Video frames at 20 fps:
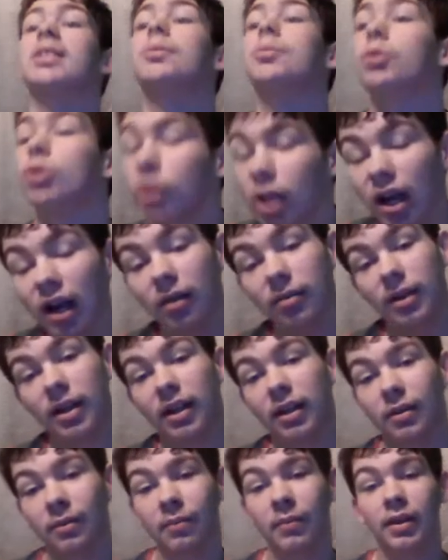subscribe to
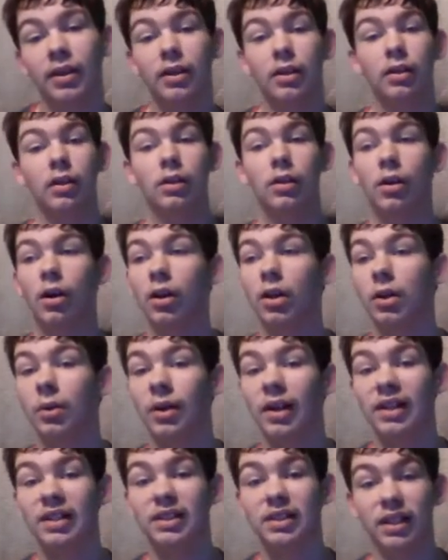him.
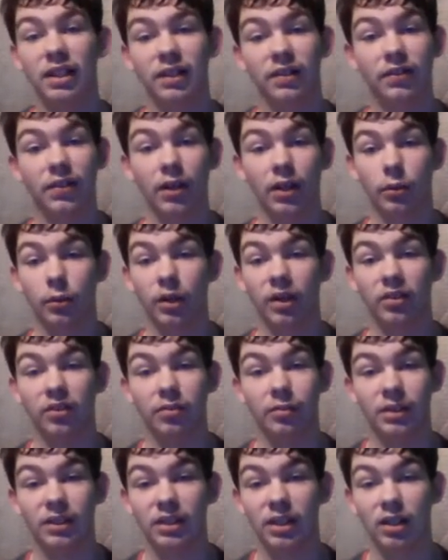Otherwise, stay the fuck away
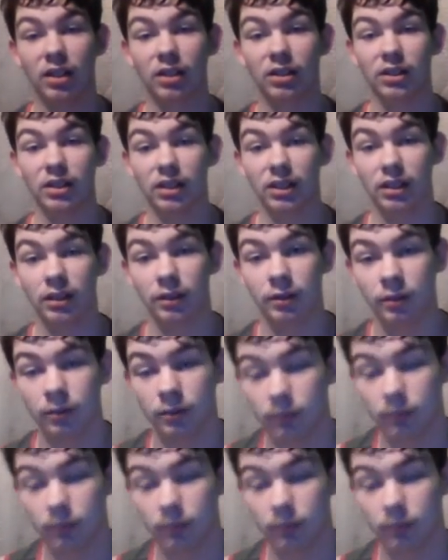from his content.